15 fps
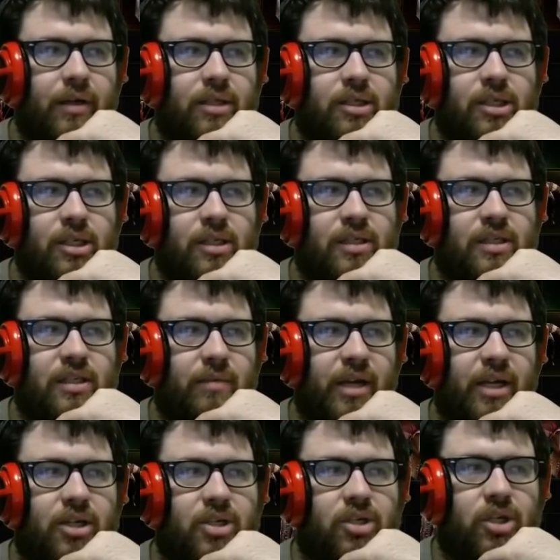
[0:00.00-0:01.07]
just to
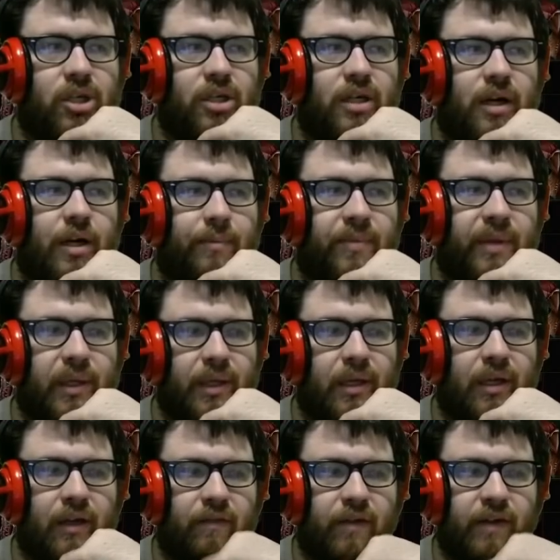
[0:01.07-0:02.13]
make sure I'm
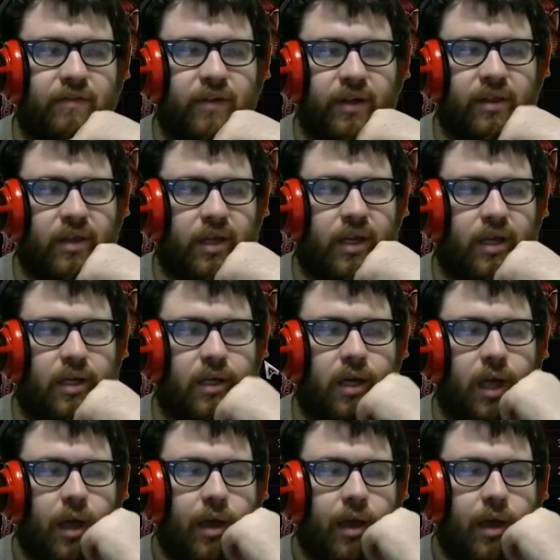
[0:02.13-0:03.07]
thinking of everything.